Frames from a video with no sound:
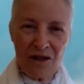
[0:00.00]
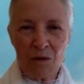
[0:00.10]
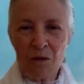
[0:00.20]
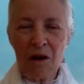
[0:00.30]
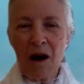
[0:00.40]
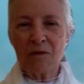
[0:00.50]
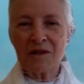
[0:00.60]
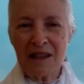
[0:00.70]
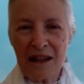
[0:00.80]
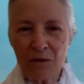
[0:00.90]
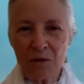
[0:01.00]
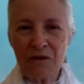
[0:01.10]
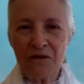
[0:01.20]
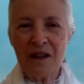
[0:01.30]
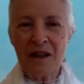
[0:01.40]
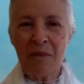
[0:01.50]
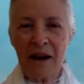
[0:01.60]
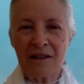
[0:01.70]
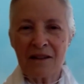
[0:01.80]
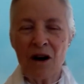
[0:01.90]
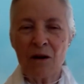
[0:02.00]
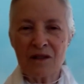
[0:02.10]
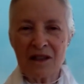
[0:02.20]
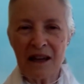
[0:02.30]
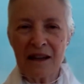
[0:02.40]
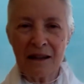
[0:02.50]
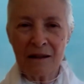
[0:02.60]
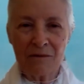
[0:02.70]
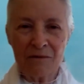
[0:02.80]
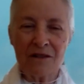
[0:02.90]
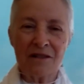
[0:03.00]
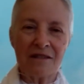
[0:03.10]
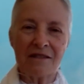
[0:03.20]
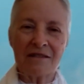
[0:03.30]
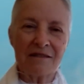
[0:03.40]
So all the feedback that I was getting was,